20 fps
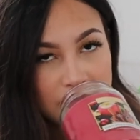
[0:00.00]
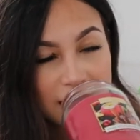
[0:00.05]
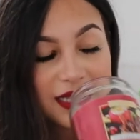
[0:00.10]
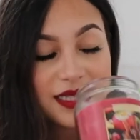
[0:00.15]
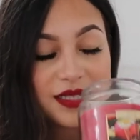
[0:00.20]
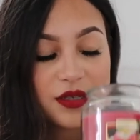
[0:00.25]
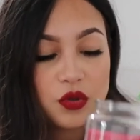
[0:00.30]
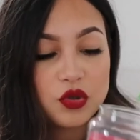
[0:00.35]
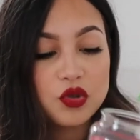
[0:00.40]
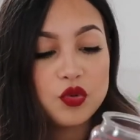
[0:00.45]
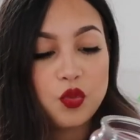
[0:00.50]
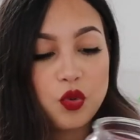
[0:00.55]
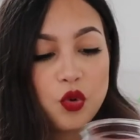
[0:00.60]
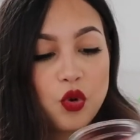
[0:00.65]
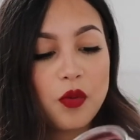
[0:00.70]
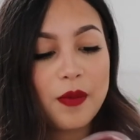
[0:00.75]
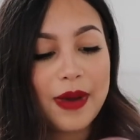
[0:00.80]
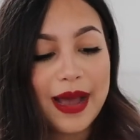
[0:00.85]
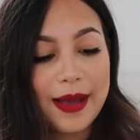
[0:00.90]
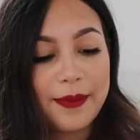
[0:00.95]
It's called
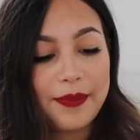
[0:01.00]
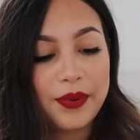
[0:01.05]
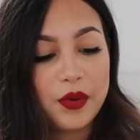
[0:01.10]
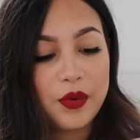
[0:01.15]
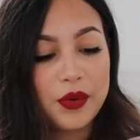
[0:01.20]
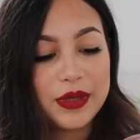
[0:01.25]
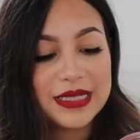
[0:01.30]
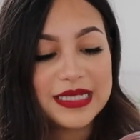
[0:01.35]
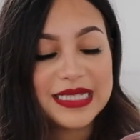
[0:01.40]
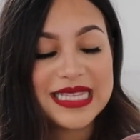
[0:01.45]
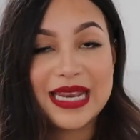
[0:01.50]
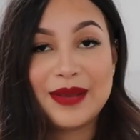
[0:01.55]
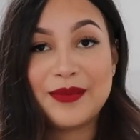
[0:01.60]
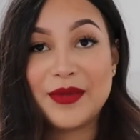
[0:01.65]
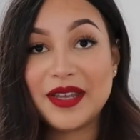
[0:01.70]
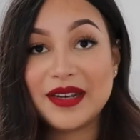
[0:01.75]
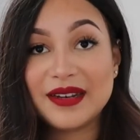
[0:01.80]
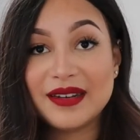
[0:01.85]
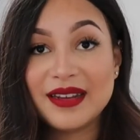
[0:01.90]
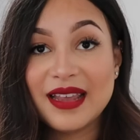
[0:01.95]
Warm Apple and
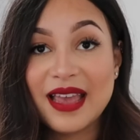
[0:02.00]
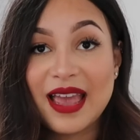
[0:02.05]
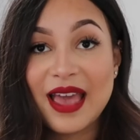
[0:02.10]
Cinnamon.